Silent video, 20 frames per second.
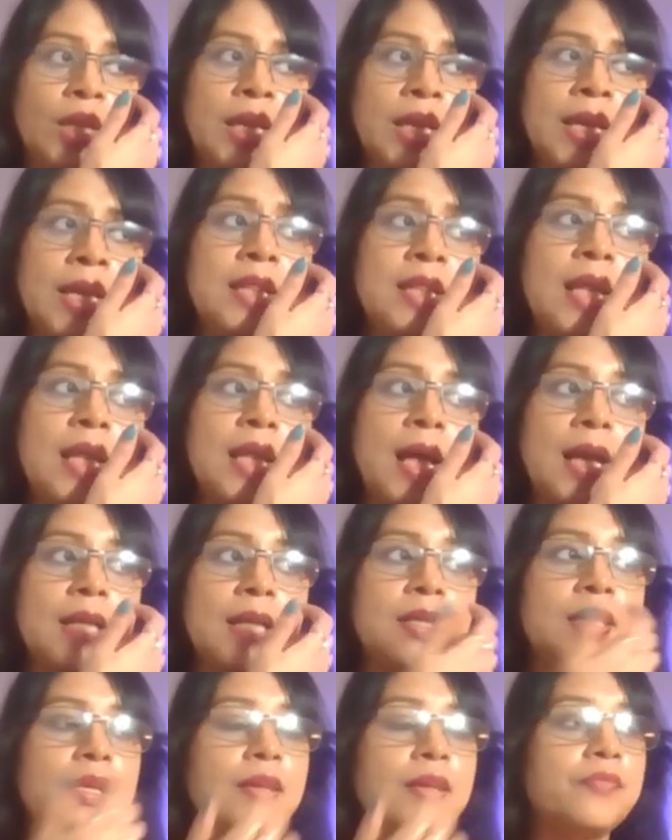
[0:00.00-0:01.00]
in
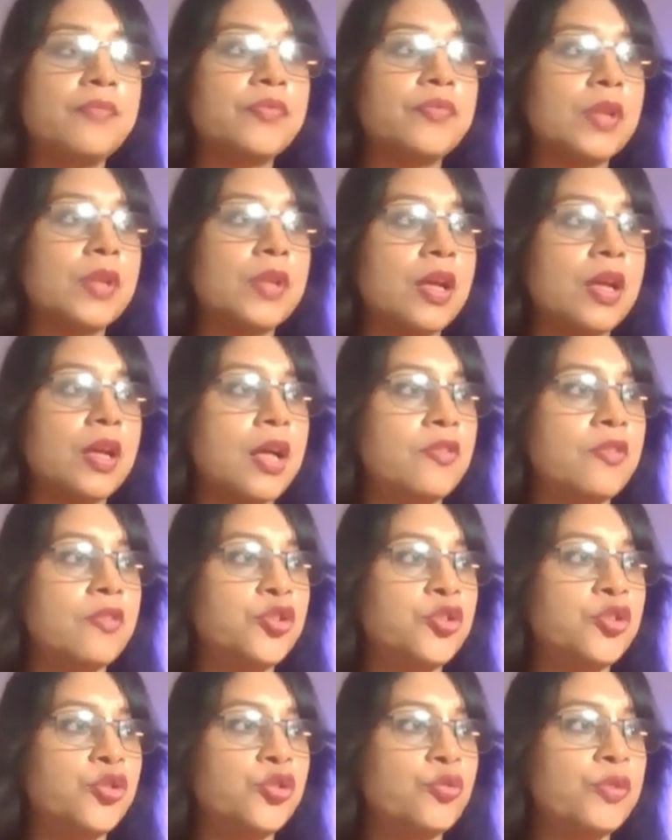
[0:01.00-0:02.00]
that, I
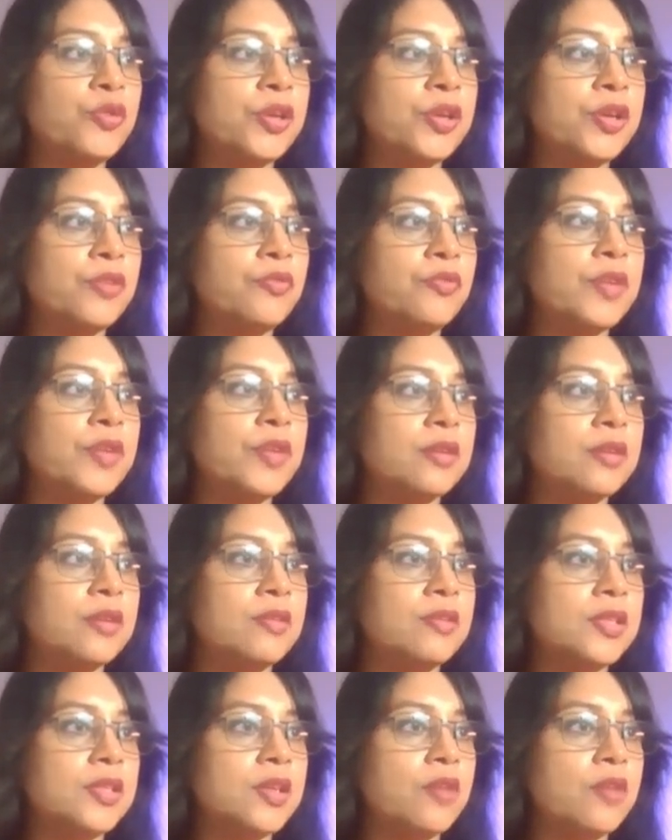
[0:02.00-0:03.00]
will show you whether
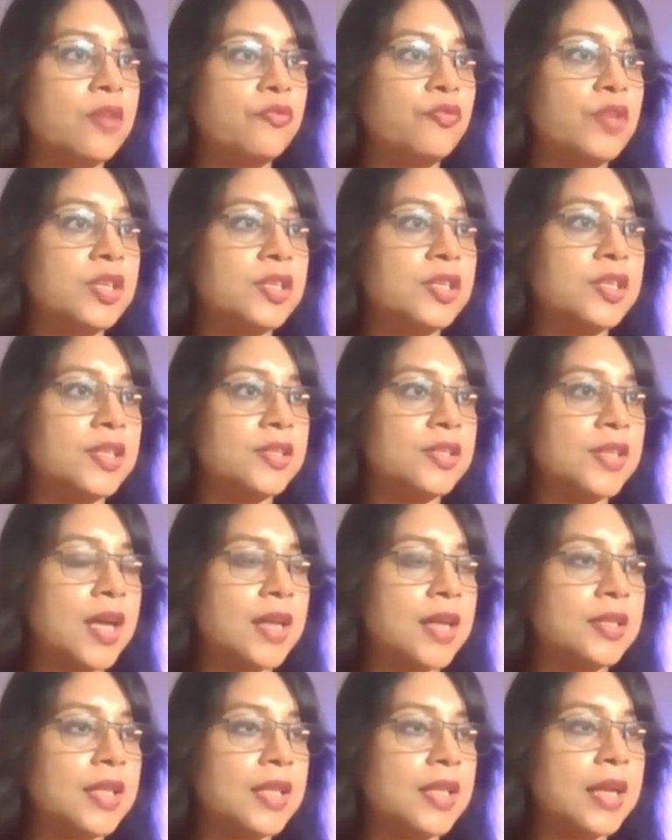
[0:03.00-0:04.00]
what is
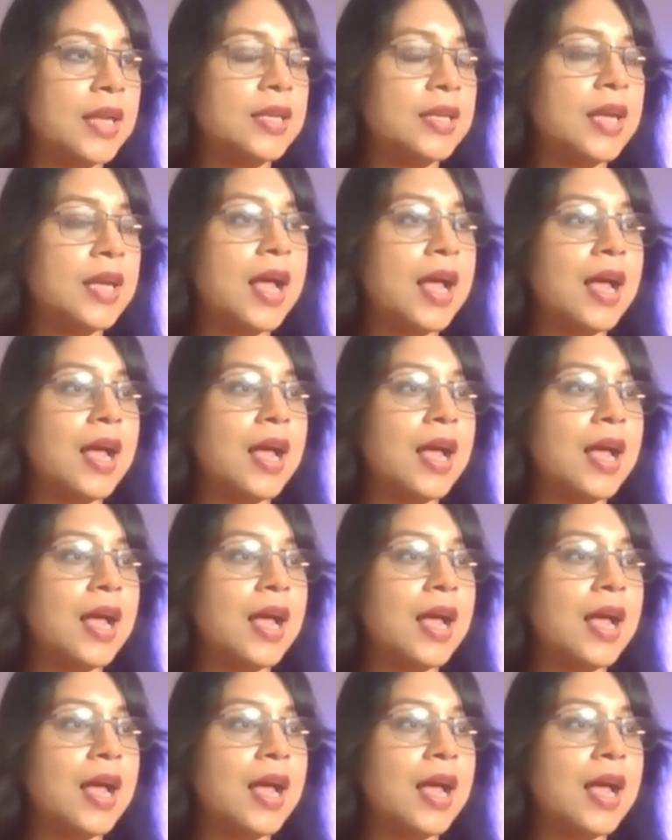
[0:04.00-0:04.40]
inside that. I